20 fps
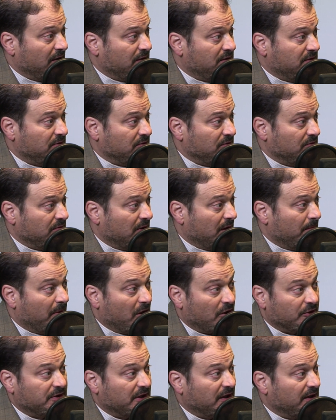to
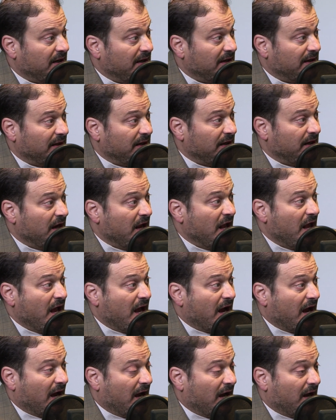Malta and Italy.
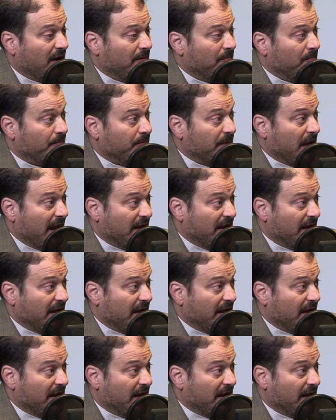And